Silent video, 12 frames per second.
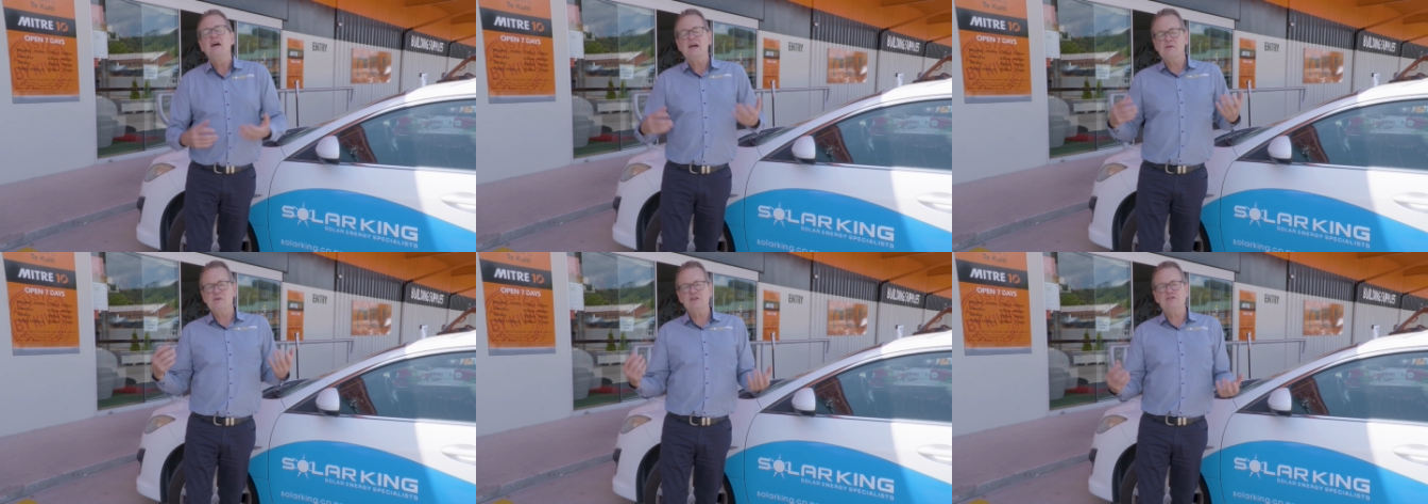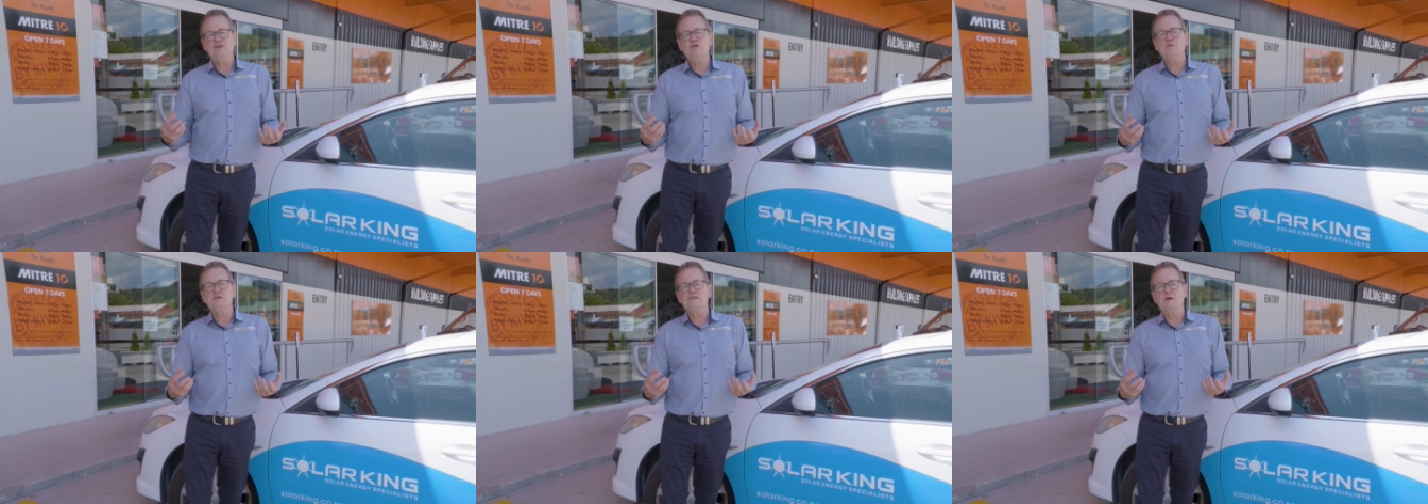and when you
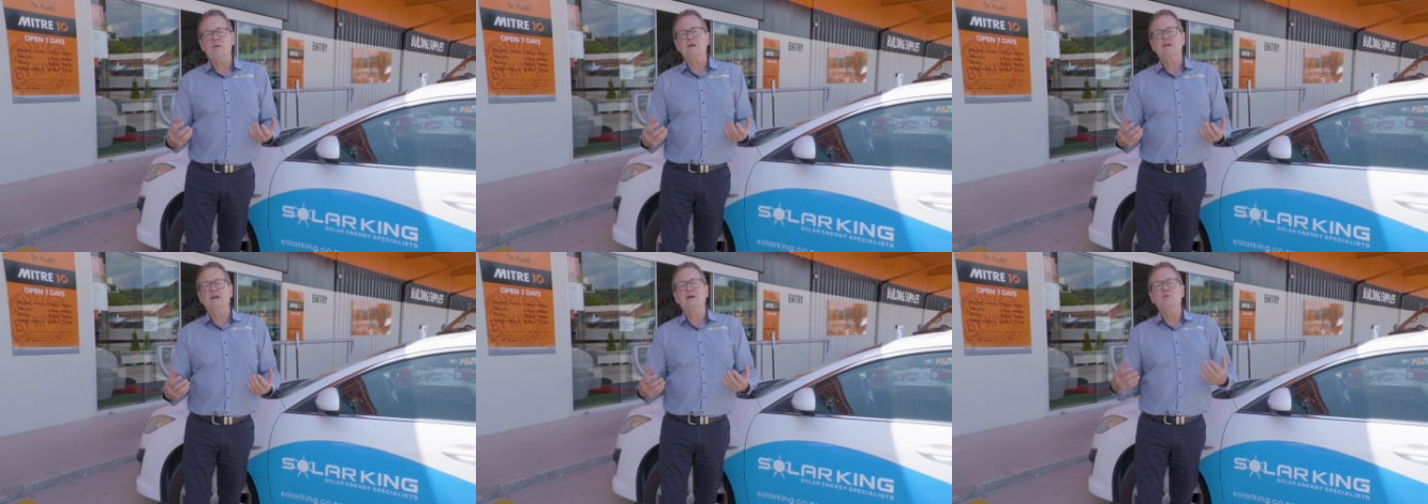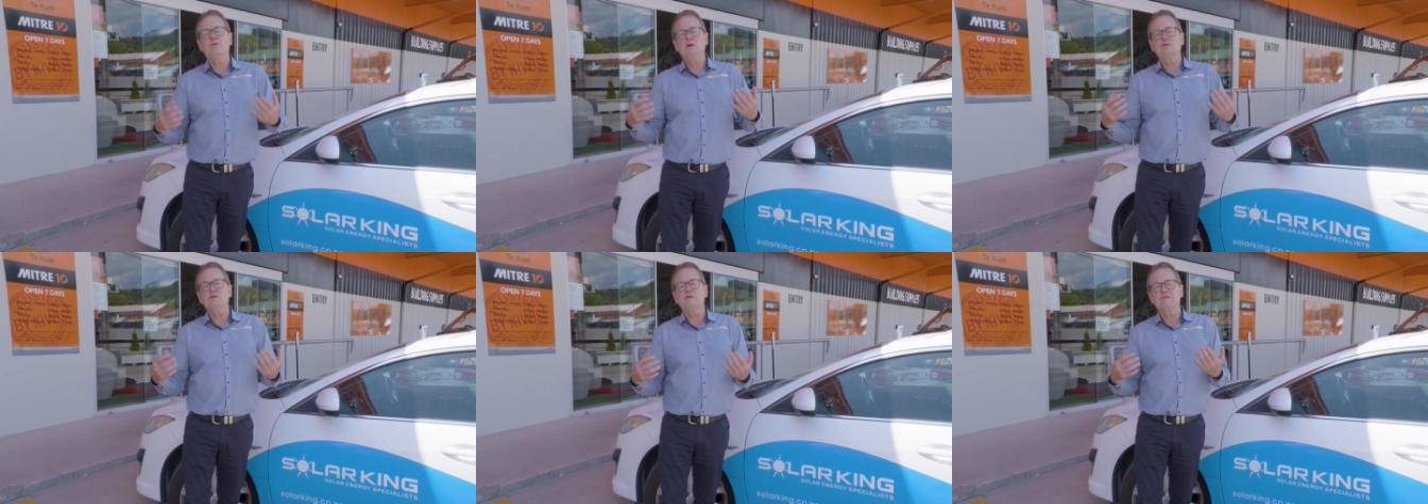deal with Solar King,
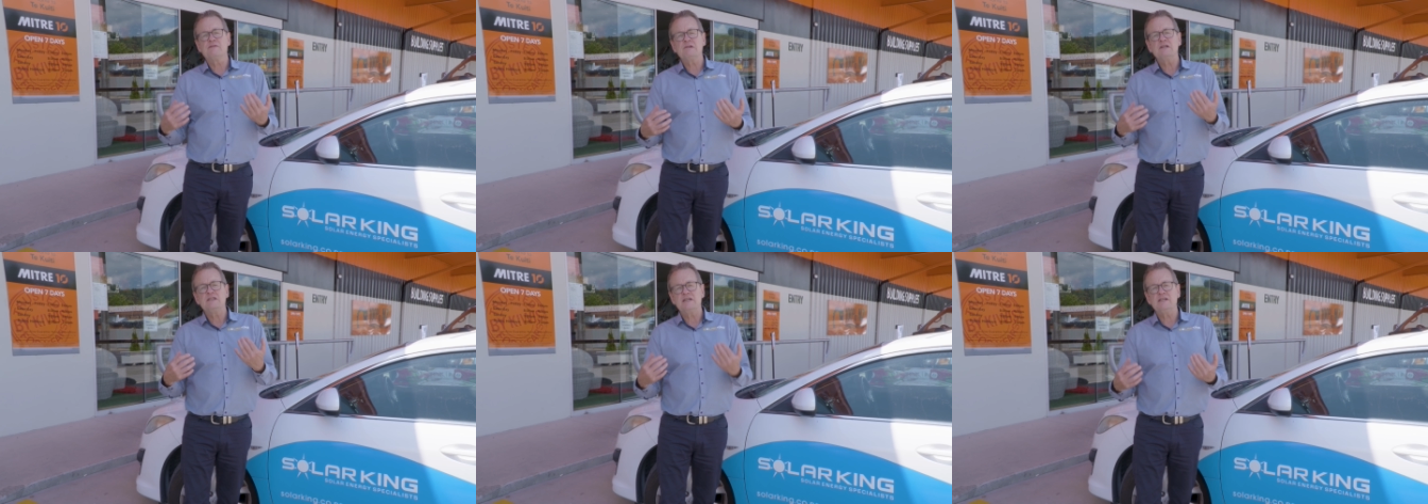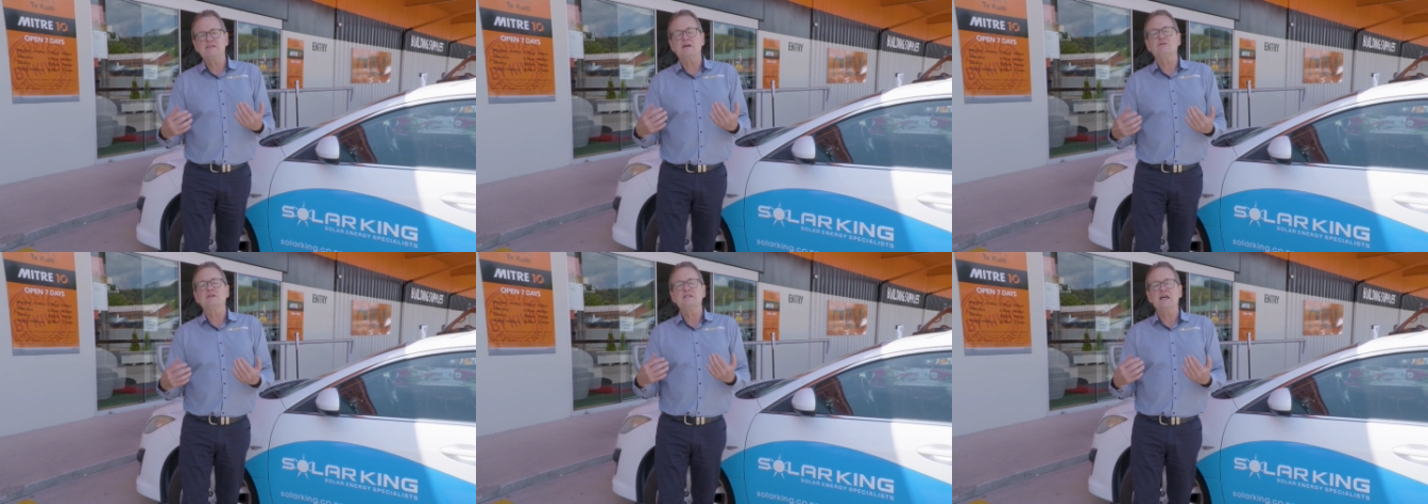we'll do a very
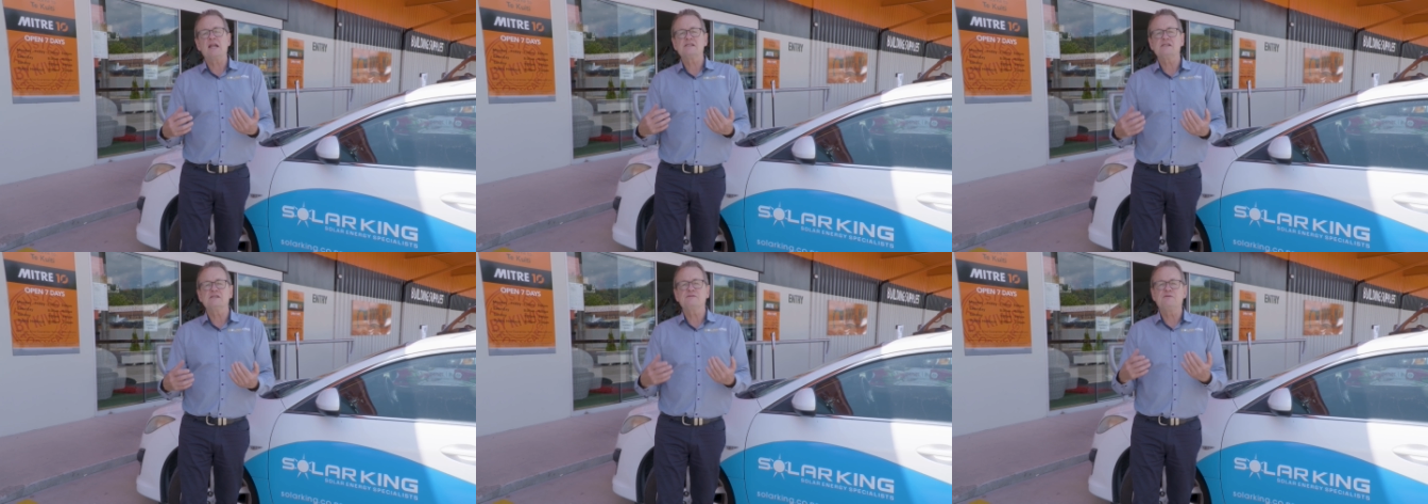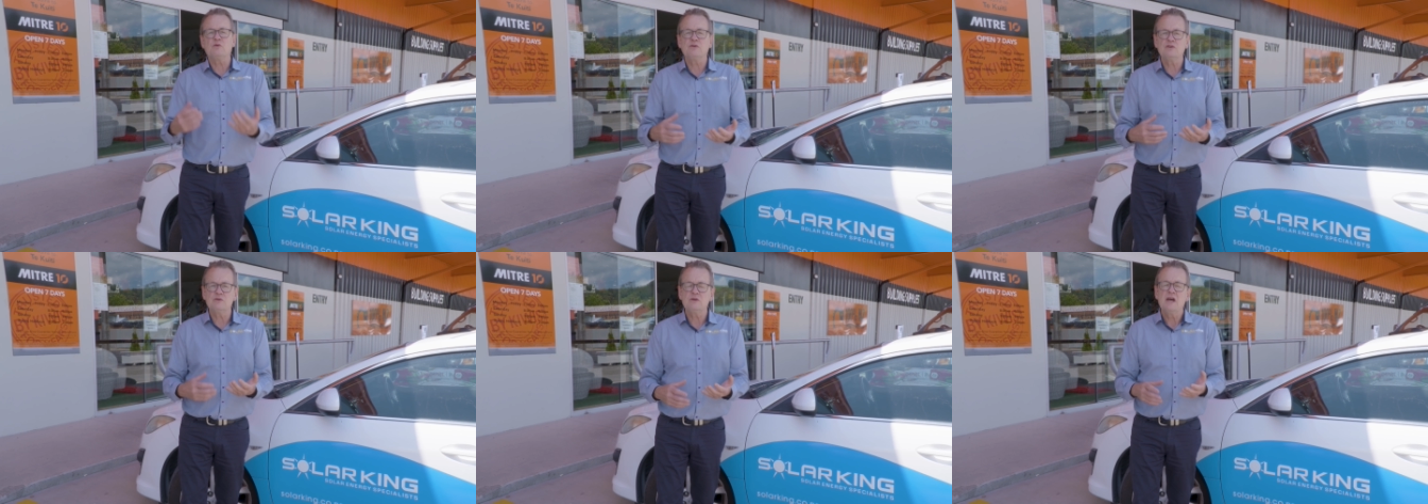detailed analysis for
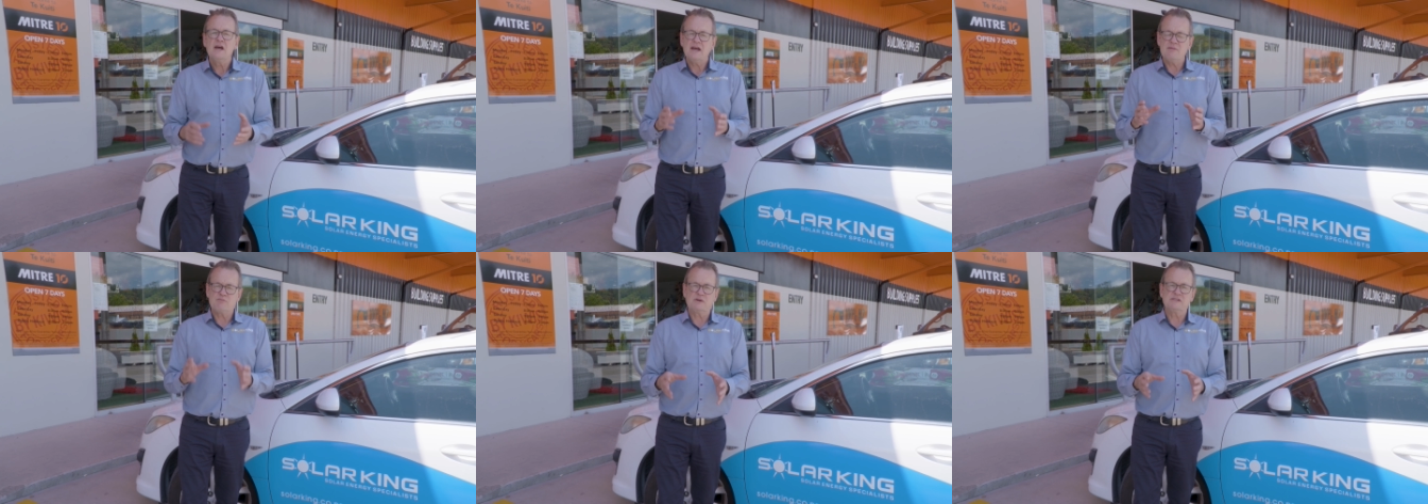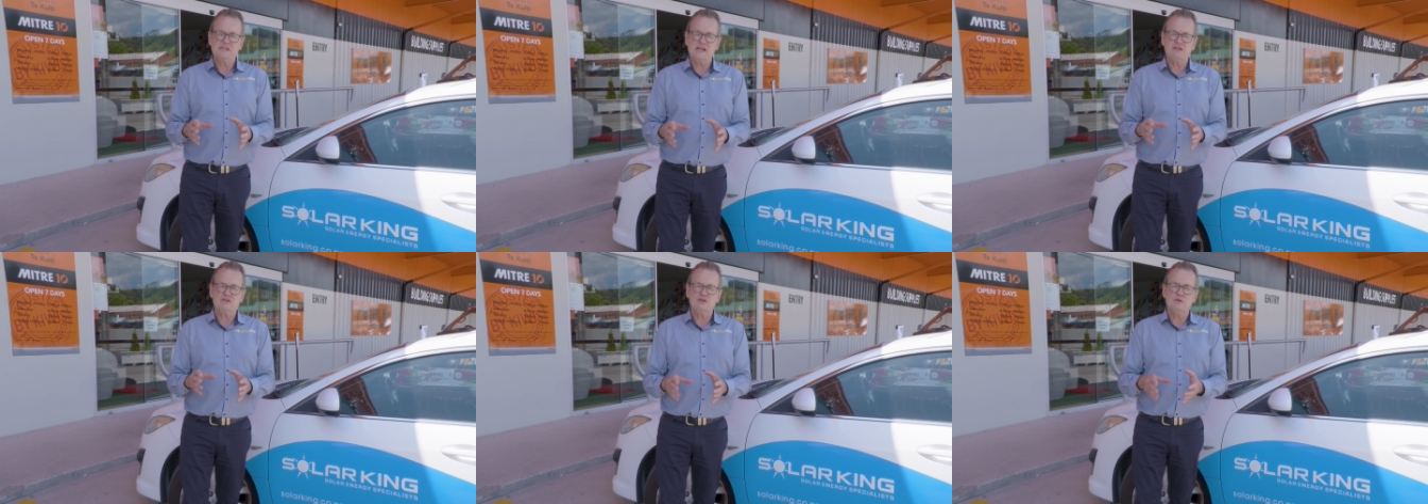you and
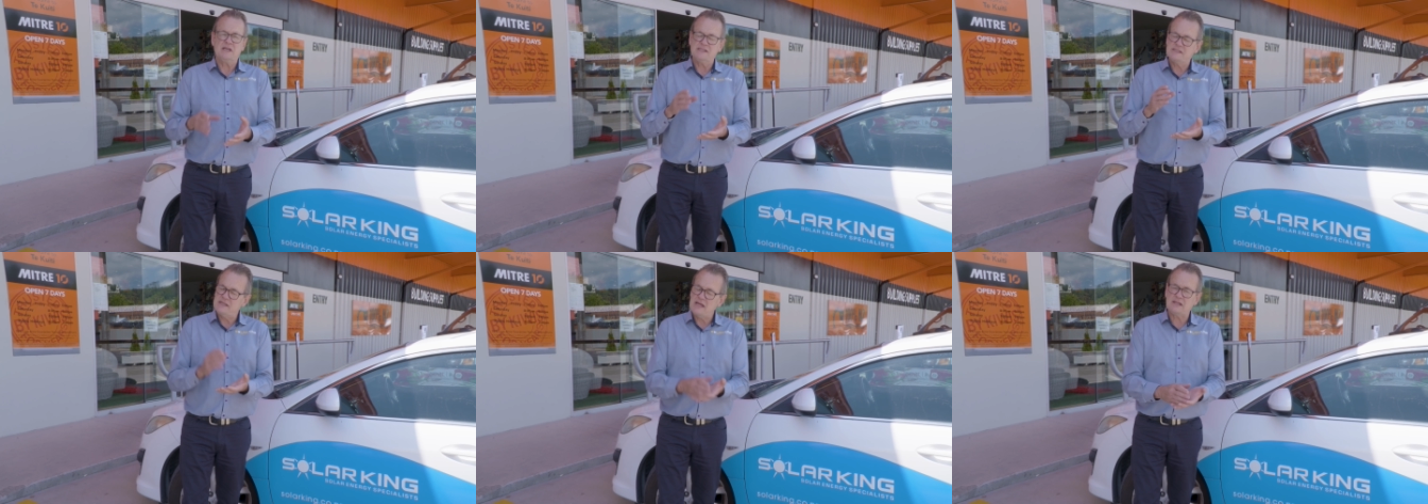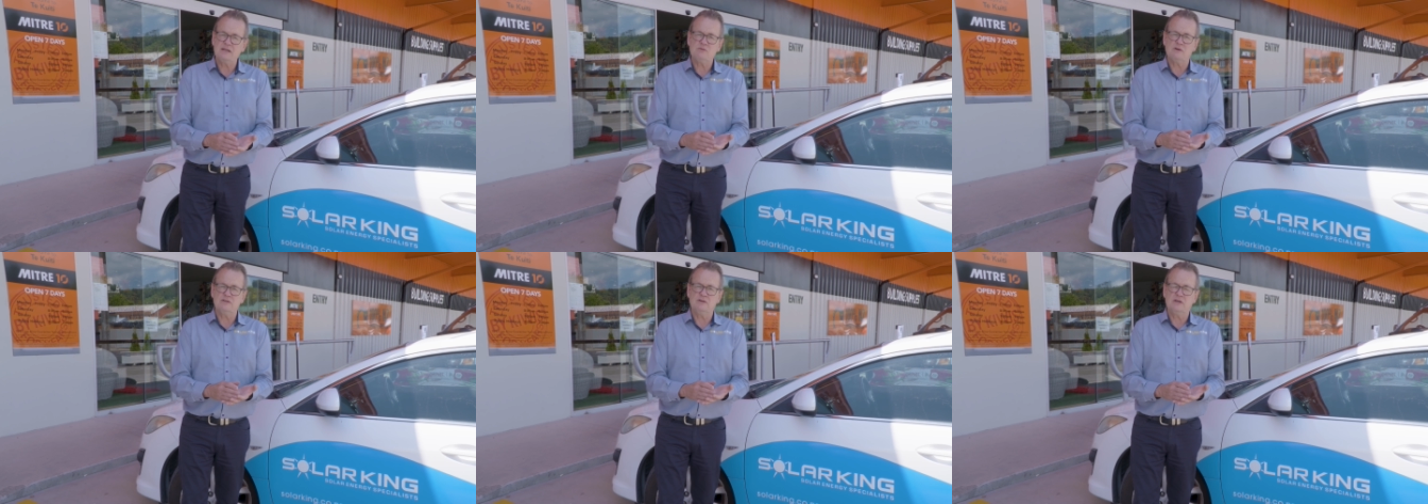present to you exactly
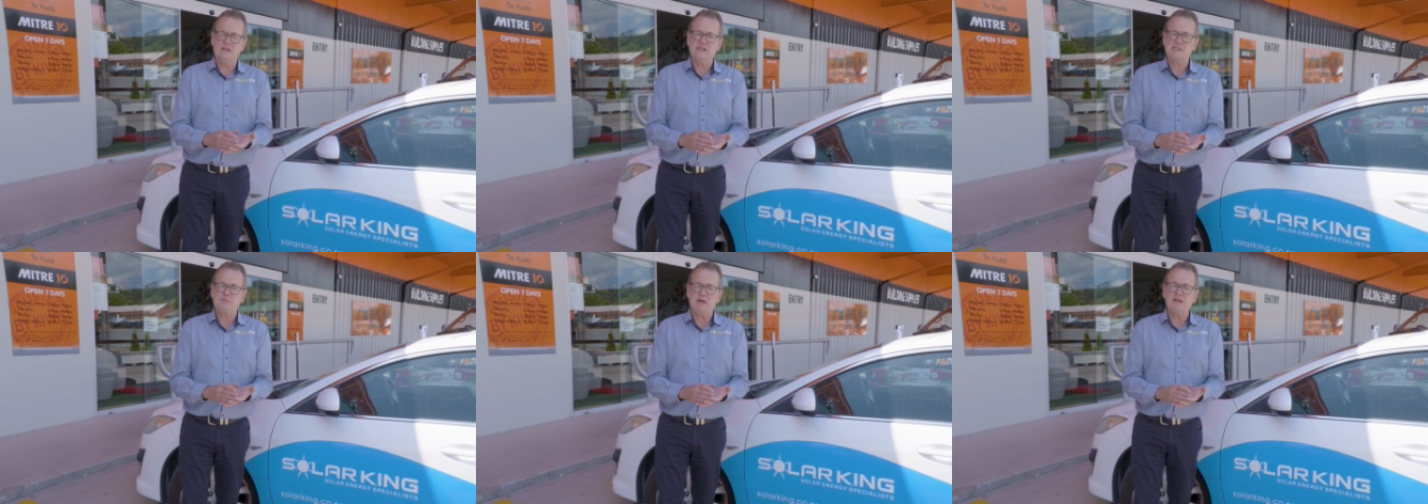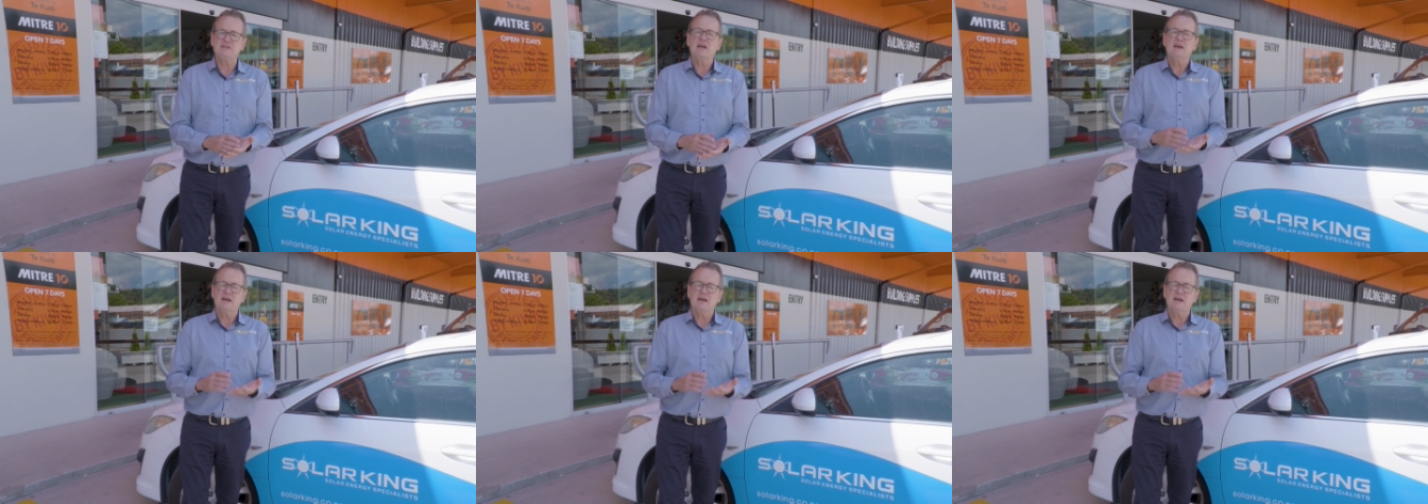what you can expect,